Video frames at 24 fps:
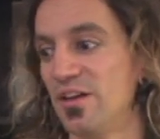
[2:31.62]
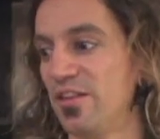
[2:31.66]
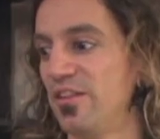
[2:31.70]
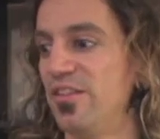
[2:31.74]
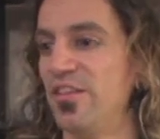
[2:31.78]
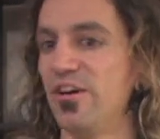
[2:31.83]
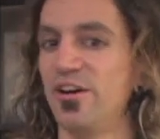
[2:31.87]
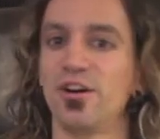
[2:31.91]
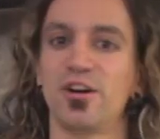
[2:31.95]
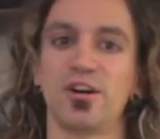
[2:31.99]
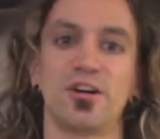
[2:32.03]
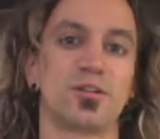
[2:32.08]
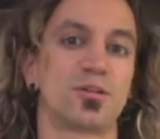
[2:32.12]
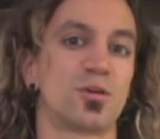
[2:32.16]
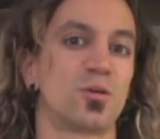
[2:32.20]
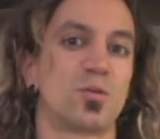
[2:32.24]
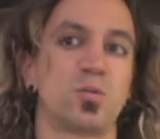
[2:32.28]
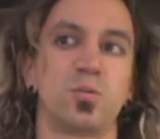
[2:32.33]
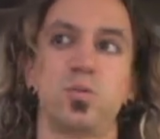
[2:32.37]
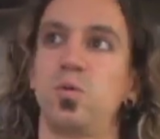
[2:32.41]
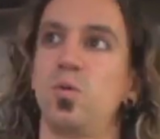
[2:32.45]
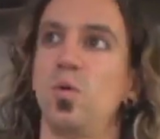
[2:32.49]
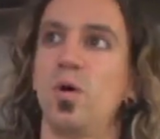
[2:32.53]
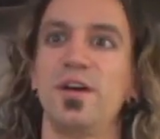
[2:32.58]
There are
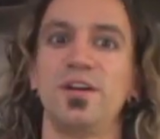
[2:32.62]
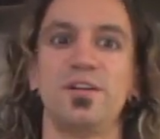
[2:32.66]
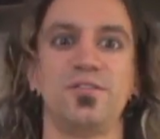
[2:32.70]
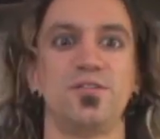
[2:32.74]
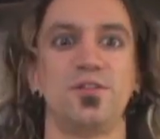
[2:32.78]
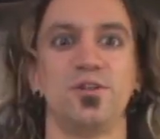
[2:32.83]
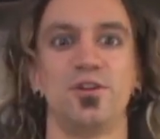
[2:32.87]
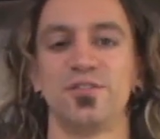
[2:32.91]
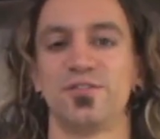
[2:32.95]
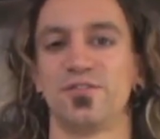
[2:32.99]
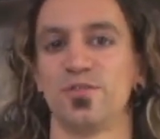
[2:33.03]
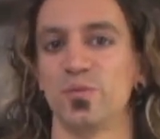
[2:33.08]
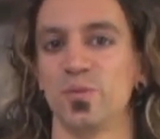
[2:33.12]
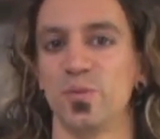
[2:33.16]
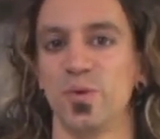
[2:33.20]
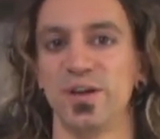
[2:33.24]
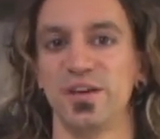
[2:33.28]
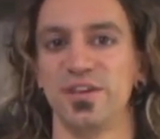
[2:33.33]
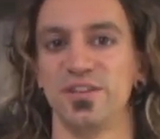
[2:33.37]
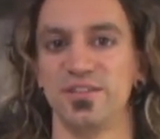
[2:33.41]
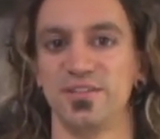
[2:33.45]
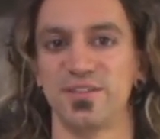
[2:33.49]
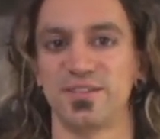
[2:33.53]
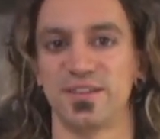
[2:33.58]
quite a few different
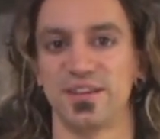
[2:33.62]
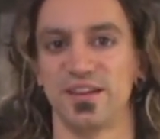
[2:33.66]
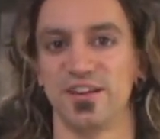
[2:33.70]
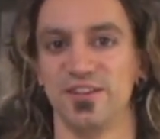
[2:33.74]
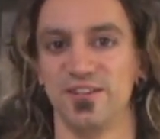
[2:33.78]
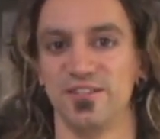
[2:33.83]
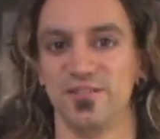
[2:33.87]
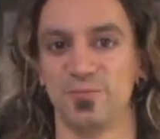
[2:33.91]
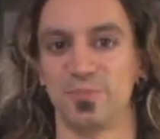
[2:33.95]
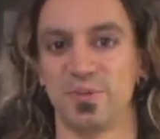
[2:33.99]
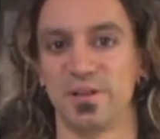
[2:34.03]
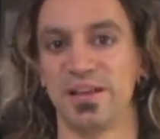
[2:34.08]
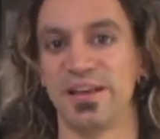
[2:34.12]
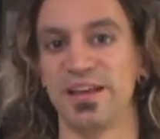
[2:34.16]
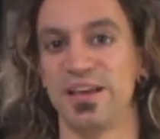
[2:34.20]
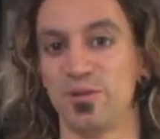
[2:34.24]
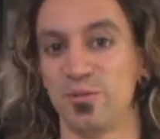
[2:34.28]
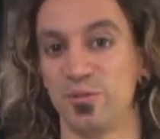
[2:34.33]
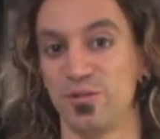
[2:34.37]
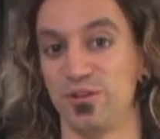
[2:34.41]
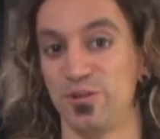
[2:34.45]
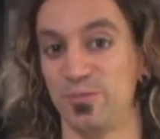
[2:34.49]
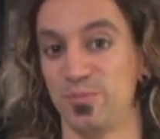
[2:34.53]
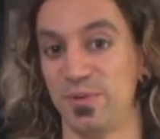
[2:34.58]
ways of playing
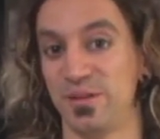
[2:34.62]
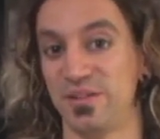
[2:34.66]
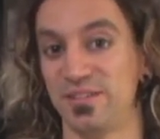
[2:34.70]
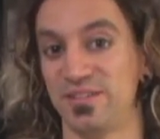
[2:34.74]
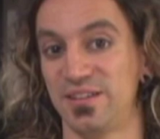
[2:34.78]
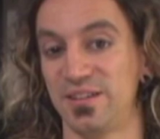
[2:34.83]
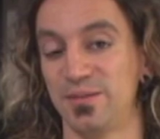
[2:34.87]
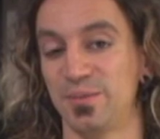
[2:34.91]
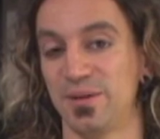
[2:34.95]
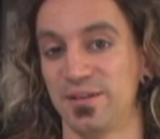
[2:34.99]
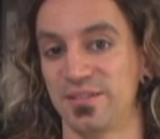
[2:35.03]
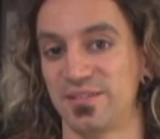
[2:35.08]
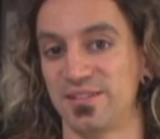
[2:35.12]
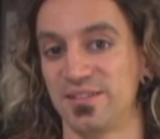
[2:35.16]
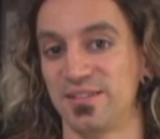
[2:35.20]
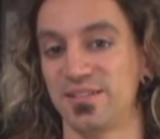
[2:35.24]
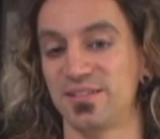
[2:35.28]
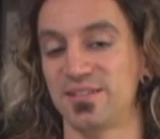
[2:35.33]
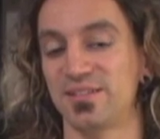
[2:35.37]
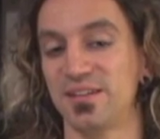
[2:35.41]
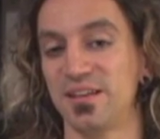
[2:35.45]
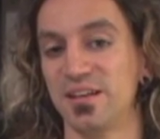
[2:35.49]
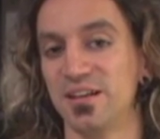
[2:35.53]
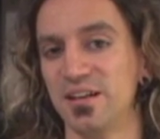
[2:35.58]
with your PC
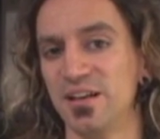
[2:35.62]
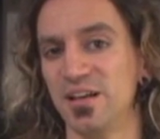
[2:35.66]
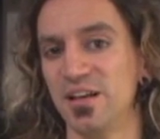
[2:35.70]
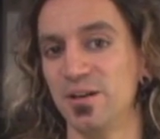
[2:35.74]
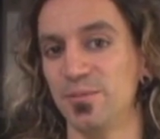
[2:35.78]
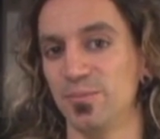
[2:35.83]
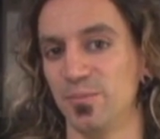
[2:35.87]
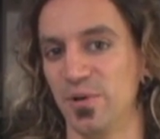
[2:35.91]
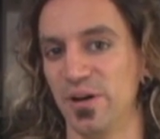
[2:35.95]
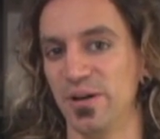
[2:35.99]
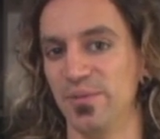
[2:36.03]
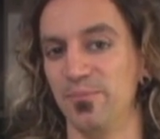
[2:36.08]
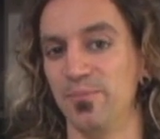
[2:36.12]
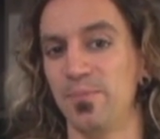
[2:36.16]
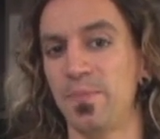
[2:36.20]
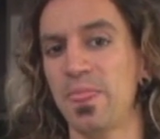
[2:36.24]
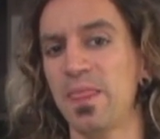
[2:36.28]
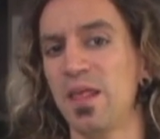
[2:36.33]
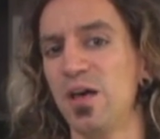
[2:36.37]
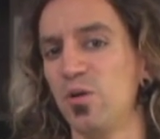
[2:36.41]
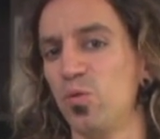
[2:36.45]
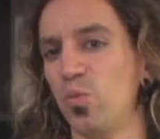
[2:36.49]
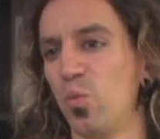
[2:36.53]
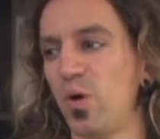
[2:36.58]
muscles,
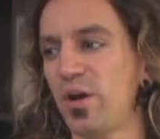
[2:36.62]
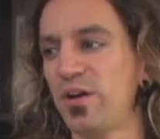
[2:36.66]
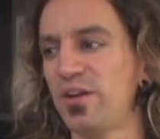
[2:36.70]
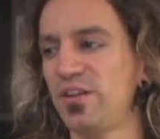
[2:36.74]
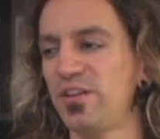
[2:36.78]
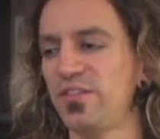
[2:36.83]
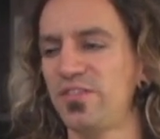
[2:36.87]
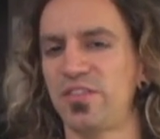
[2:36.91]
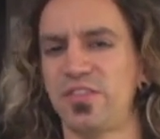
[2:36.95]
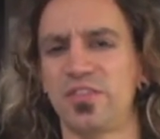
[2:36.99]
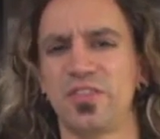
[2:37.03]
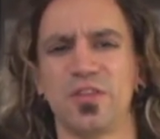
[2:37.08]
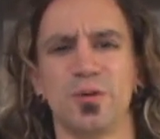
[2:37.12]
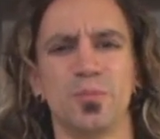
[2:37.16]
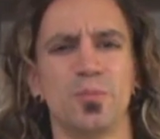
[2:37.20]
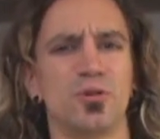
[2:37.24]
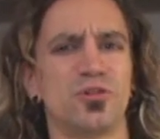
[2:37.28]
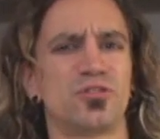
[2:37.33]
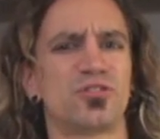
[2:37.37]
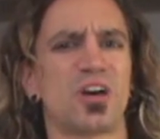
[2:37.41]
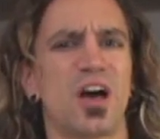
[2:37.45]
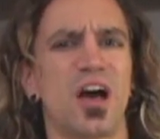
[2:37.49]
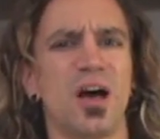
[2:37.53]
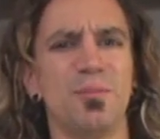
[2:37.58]
but one of the
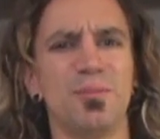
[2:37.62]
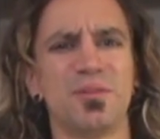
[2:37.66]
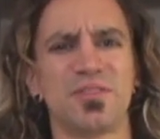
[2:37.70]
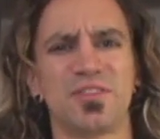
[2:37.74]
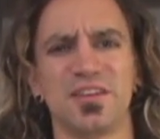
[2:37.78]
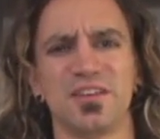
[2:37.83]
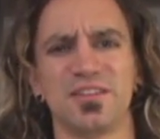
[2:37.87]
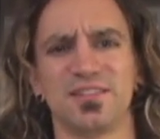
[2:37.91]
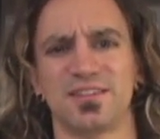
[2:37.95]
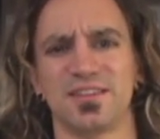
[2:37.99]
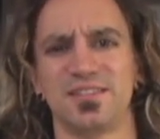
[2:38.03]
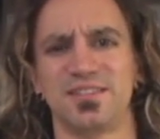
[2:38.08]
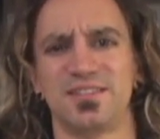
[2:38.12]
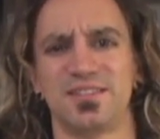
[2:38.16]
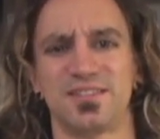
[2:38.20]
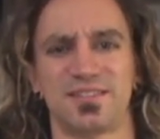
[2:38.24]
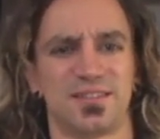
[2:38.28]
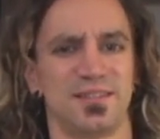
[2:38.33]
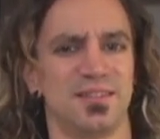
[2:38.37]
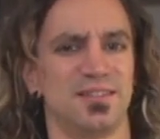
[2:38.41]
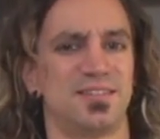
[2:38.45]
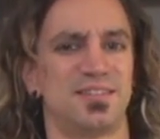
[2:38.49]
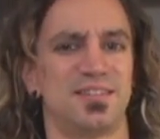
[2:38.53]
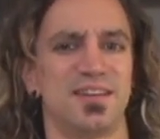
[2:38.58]
most common things that's
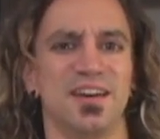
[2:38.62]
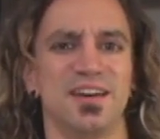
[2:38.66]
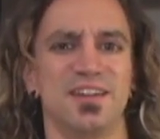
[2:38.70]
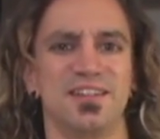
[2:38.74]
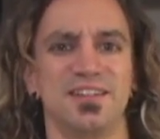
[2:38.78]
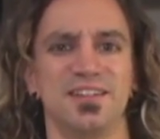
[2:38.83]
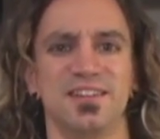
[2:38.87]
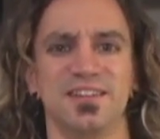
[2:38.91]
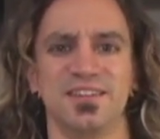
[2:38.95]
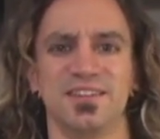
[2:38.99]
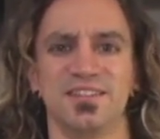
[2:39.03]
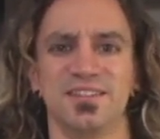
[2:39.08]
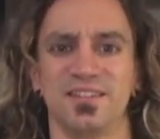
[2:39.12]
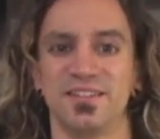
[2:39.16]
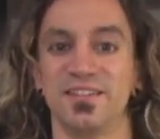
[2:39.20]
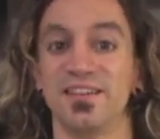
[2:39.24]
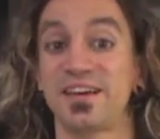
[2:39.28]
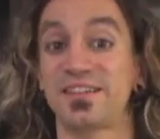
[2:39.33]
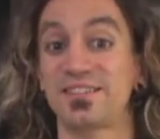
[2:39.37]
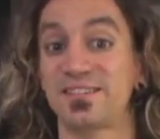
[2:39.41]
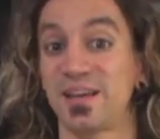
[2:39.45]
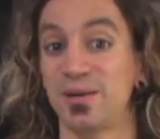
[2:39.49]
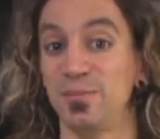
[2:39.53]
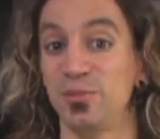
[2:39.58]
said is
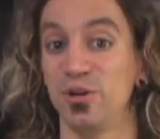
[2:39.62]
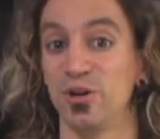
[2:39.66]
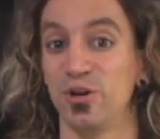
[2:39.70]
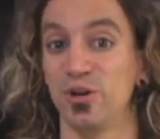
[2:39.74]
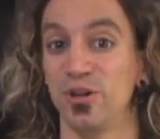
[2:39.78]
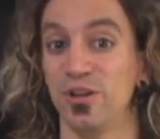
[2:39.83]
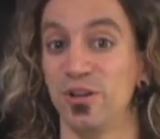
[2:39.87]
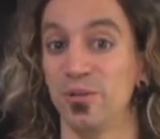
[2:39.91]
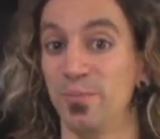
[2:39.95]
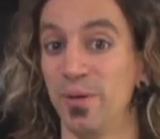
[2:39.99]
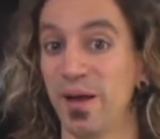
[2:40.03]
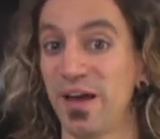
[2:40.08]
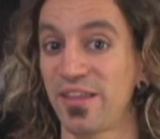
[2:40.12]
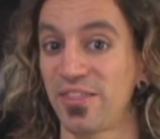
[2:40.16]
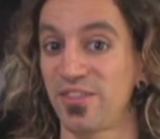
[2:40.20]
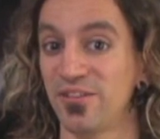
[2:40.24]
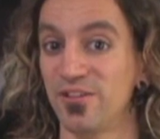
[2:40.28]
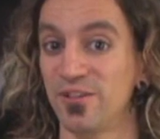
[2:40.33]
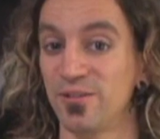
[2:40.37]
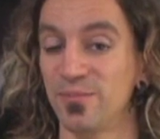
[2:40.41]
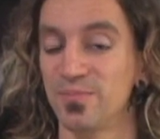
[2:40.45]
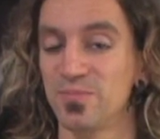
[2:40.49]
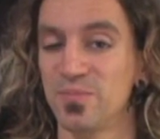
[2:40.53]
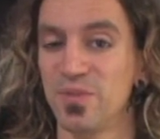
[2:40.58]
next time you go to the
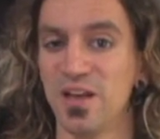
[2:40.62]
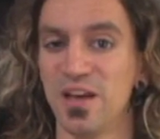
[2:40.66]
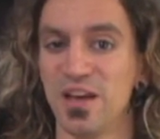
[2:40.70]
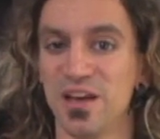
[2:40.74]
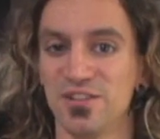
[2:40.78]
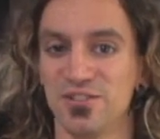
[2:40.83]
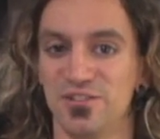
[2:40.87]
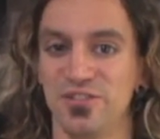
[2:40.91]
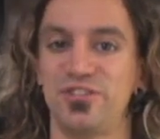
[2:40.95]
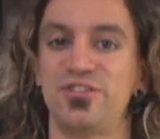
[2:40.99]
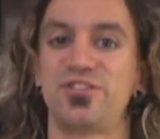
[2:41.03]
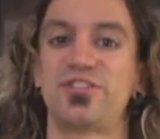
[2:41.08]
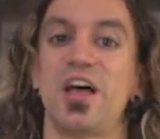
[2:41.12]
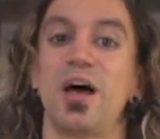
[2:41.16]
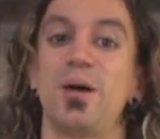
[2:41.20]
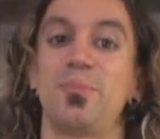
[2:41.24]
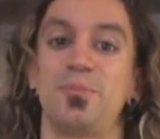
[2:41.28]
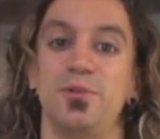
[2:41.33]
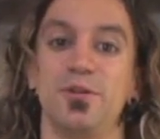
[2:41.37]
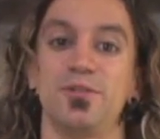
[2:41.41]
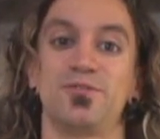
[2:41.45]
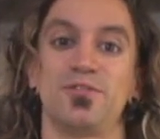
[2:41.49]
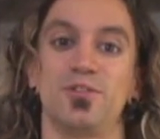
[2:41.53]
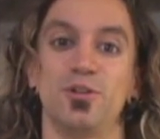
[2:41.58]
bathroom, just
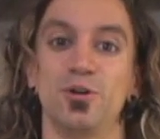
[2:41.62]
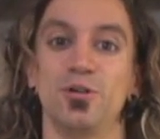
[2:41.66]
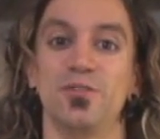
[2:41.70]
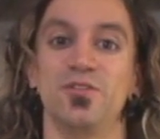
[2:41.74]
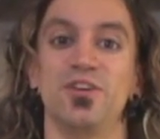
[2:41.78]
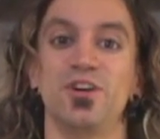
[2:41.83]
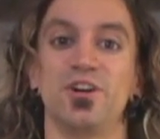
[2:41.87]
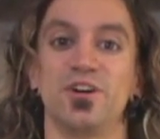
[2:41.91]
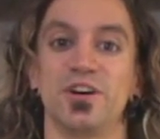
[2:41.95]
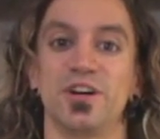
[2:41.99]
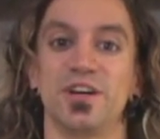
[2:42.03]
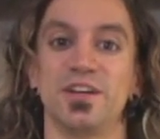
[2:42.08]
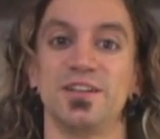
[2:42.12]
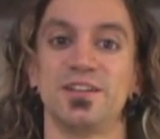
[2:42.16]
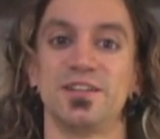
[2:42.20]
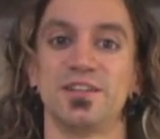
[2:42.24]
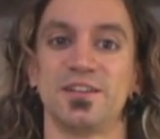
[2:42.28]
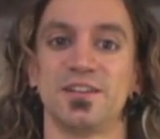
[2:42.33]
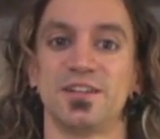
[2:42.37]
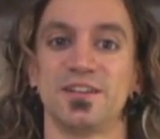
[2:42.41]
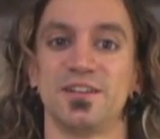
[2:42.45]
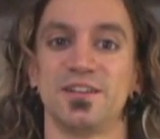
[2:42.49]
stop your flow of urine,